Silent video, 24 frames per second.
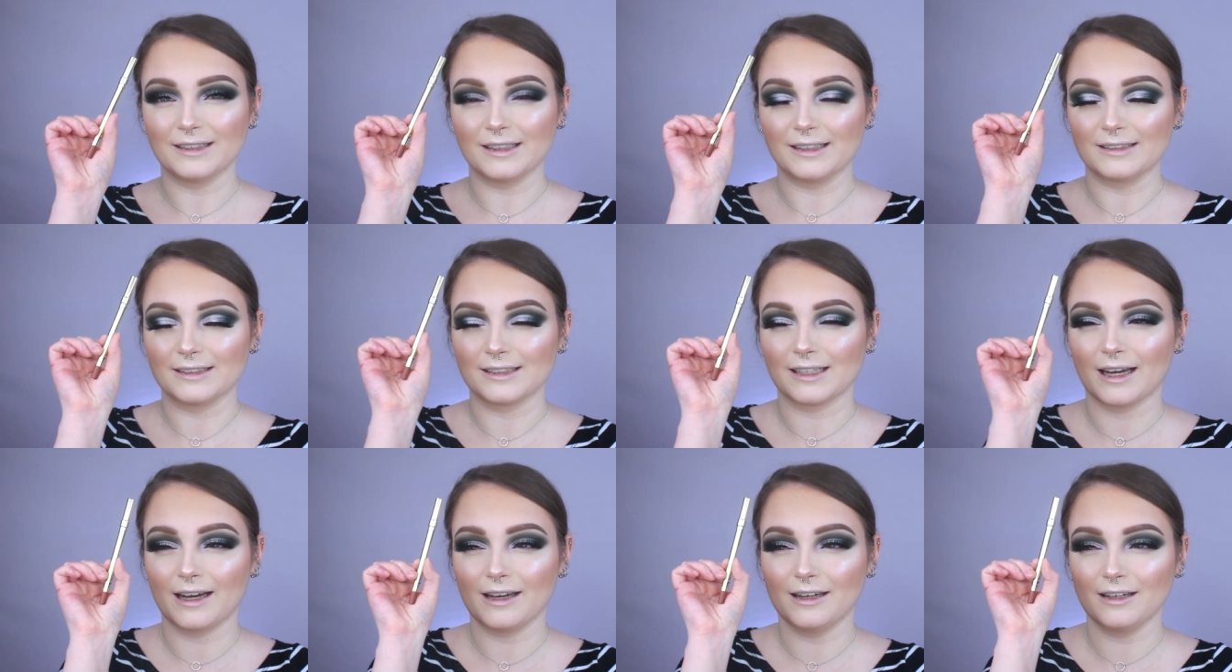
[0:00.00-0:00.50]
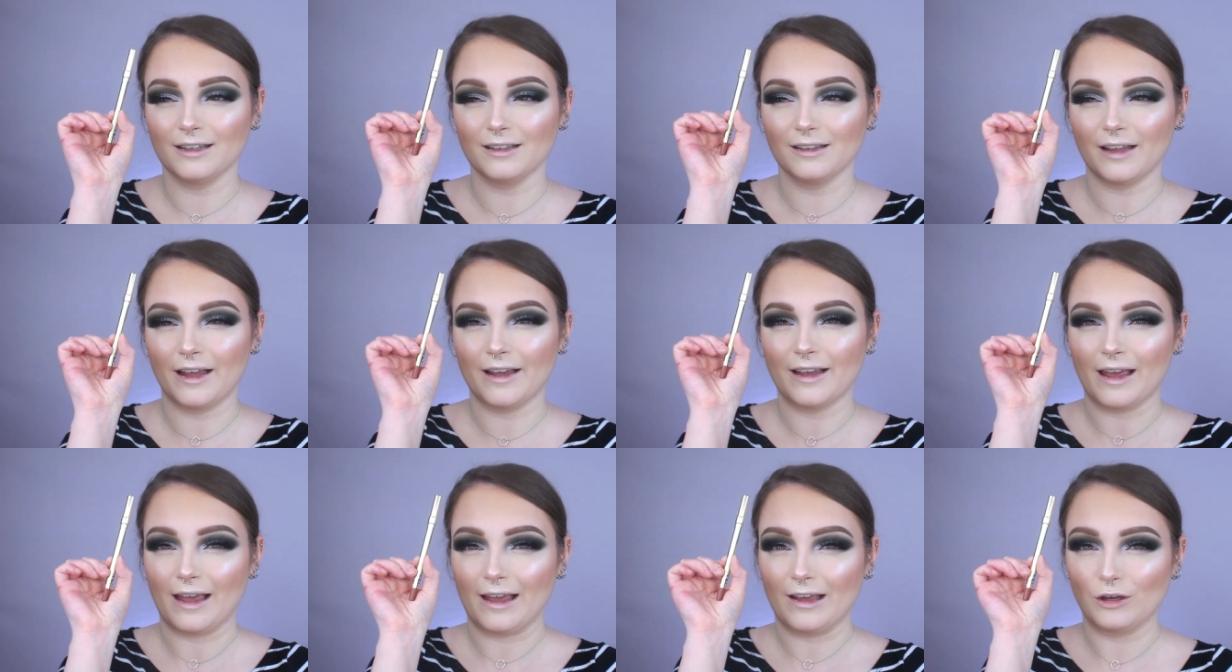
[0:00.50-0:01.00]
It's kind of
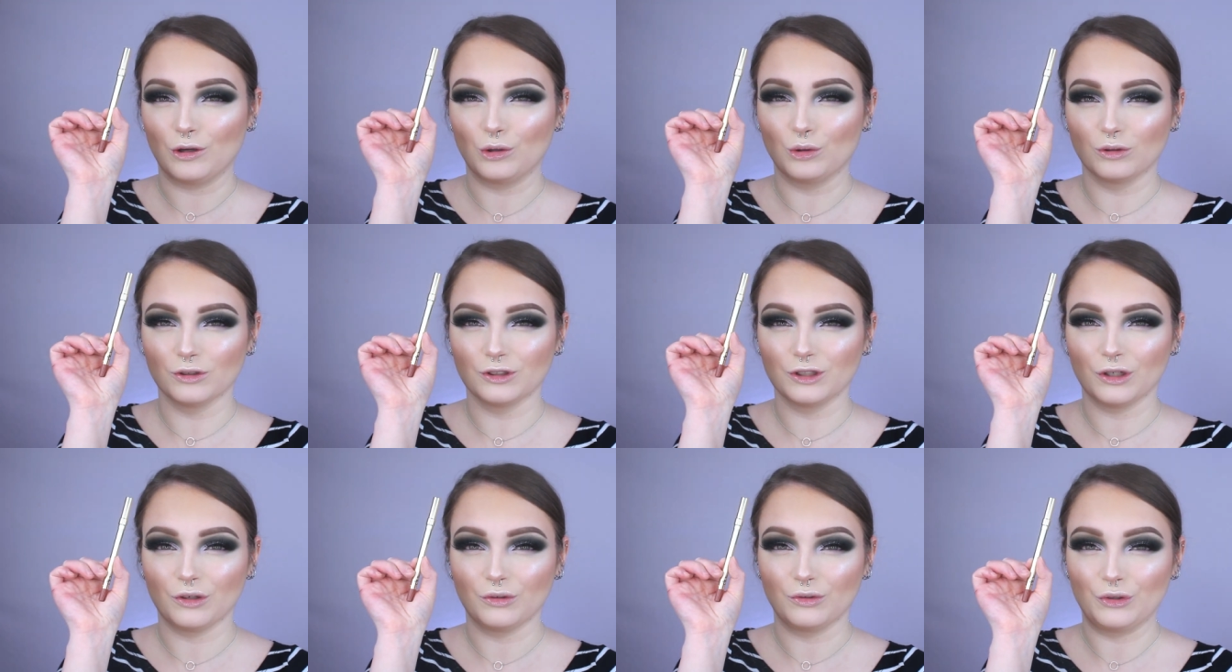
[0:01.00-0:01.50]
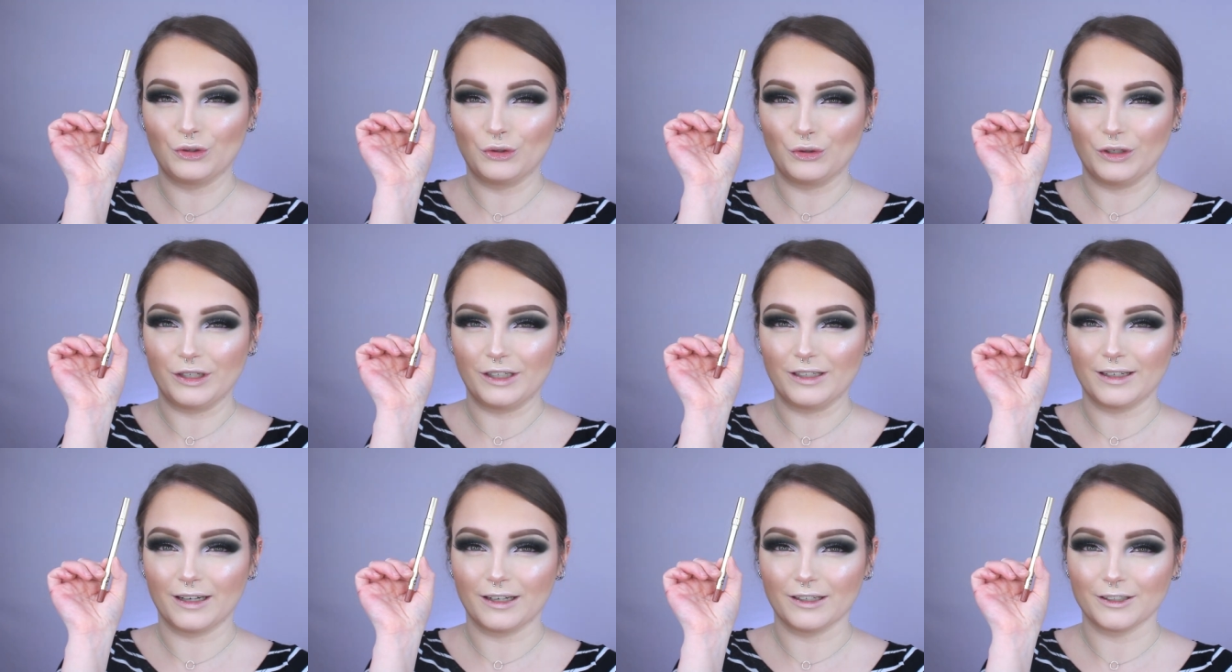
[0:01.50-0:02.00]
like a cool tone
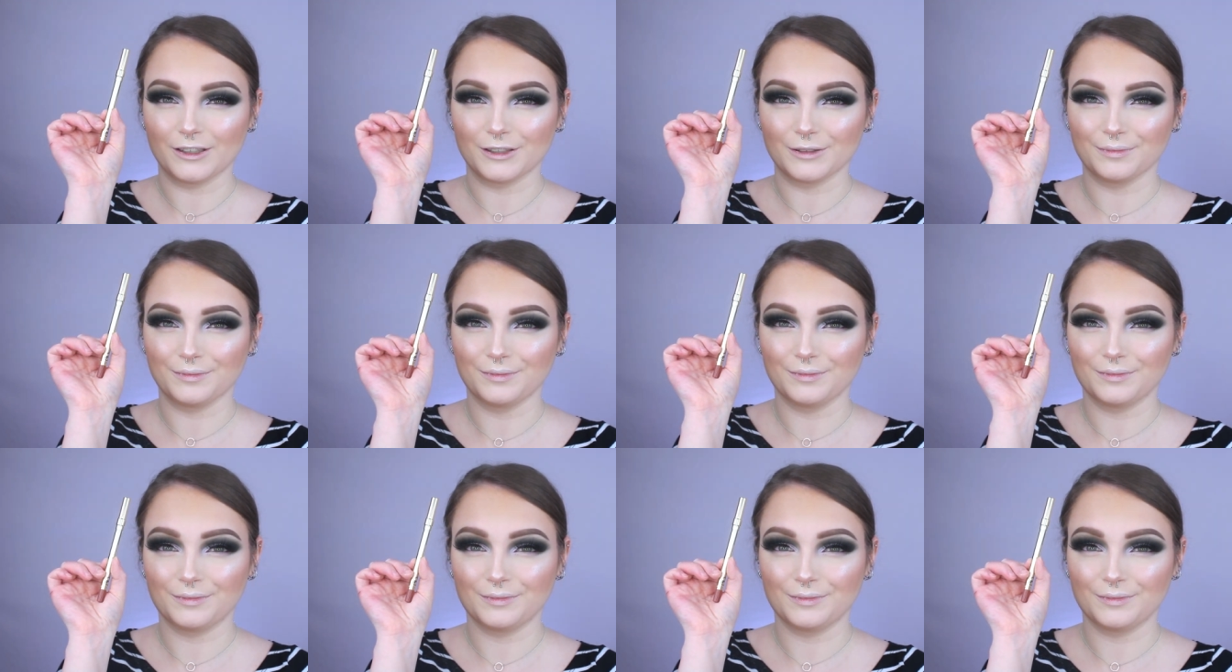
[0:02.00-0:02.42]
nudie color.